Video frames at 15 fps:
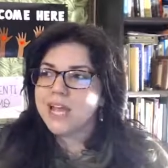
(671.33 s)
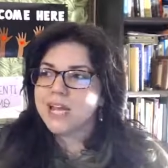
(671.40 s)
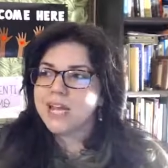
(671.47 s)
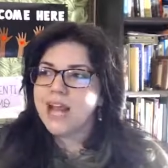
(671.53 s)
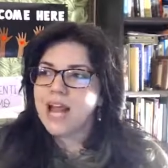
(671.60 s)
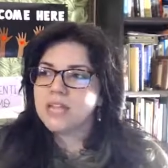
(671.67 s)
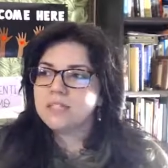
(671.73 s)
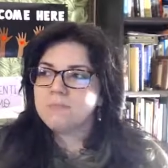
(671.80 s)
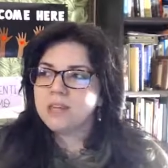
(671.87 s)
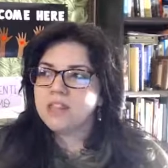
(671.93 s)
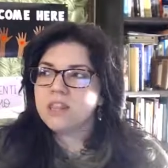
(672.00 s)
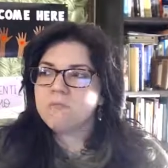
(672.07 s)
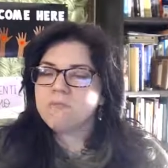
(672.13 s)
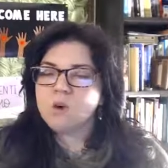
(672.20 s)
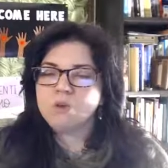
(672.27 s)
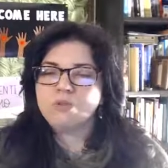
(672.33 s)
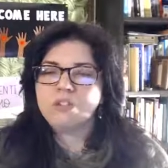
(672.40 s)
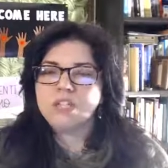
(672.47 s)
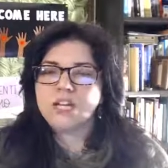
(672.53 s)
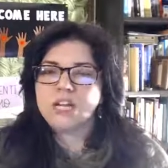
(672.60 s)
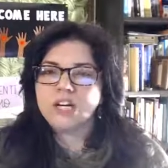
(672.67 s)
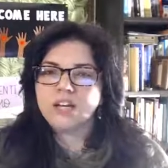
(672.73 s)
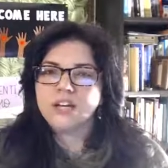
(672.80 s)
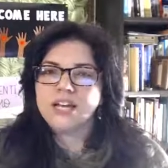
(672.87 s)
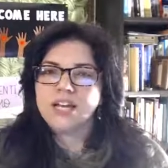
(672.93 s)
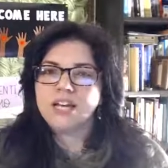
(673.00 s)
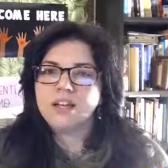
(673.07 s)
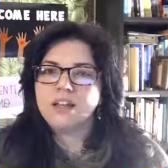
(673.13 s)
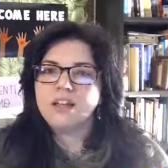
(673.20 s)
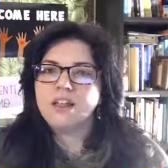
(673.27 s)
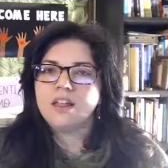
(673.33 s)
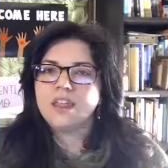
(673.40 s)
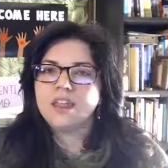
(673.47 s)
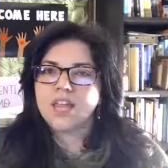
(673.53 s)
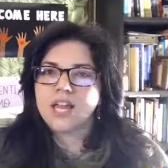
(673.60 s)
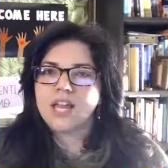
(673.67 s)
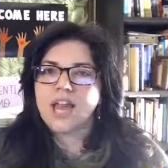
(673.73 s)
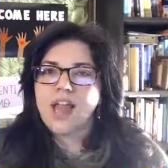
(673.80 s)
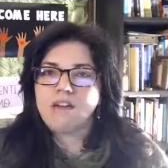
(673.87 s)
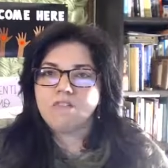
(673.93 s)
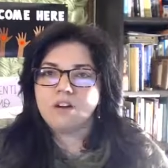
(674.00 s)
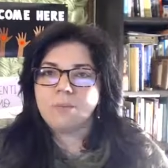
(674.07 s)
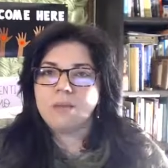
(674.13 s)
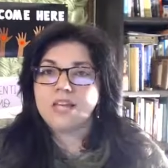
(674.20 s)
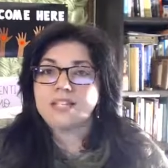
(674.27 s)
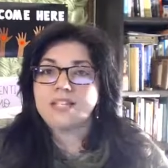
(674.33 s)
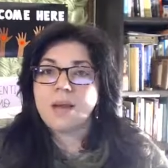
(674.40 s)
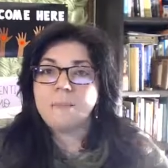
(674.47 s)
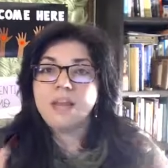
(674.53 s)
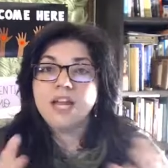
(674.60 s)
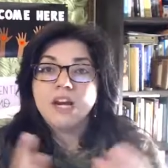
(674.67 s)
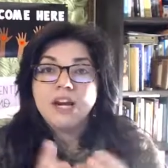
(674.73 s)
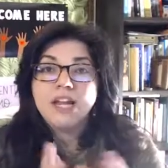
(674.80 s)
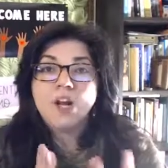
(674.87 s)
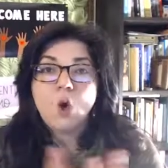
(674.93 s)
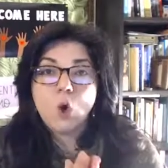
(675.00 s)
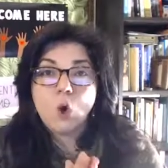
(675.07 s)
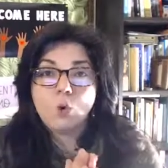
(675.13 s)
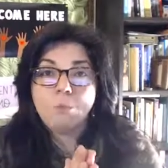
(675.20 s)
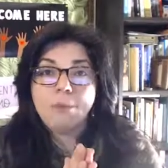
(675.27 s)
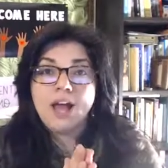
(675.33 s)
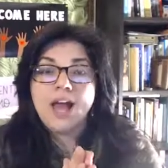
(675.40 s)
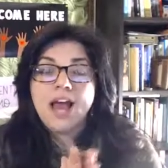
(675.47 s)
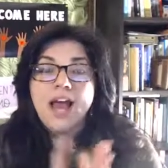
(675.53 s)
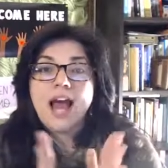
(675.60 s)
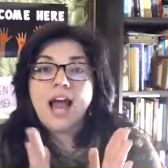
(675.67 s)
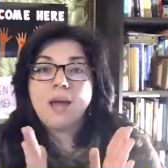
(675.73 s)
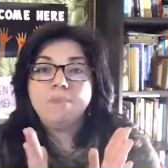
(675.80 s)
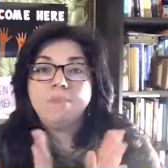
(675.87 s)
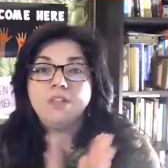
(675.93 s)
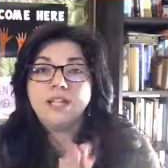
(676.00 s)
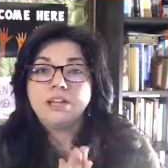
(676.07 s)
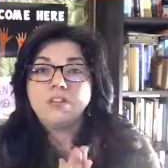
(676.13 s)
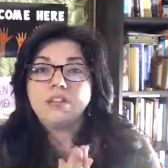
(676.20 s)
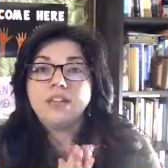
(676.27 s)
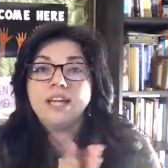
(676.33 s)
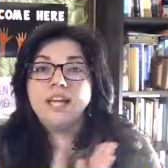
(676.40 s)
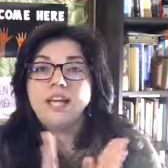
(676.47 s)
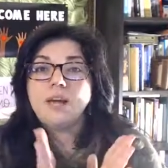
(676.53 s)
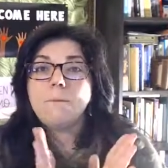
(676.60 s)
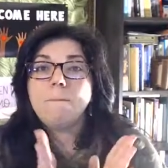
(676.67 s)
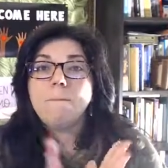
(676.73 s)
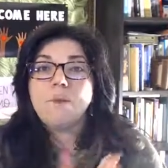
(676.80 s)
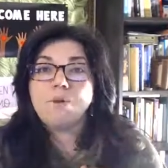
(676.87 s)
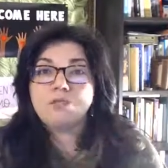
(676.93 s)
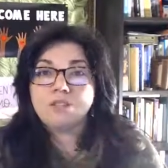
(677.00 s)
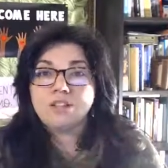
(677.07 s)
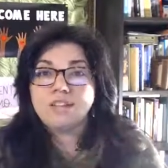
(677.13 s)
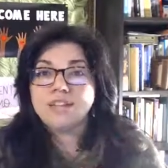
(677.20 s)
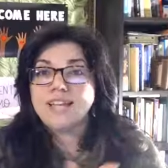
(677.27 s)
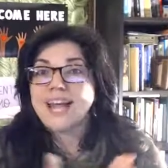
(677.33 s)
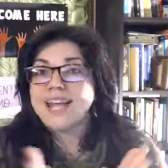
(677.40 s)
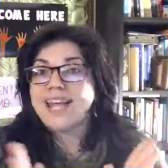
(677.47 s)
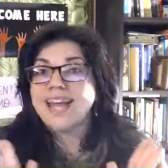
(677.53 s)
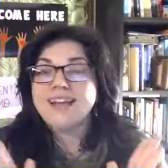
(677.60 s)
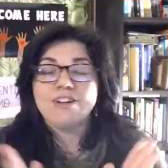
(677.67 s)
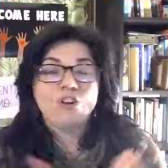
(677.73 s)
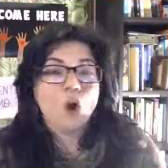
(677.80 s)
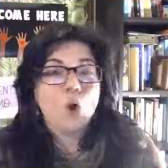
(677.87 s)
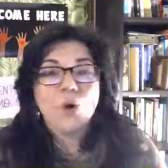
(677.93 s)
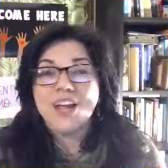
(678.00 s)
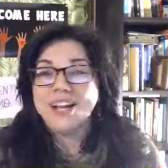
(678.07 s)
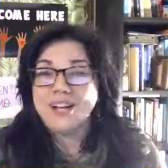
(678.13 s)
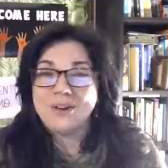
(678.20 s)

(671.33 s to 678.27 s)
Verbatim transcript: and it has been the most eerie thing ever because I'm here at home. I'm literally motionless. I can't go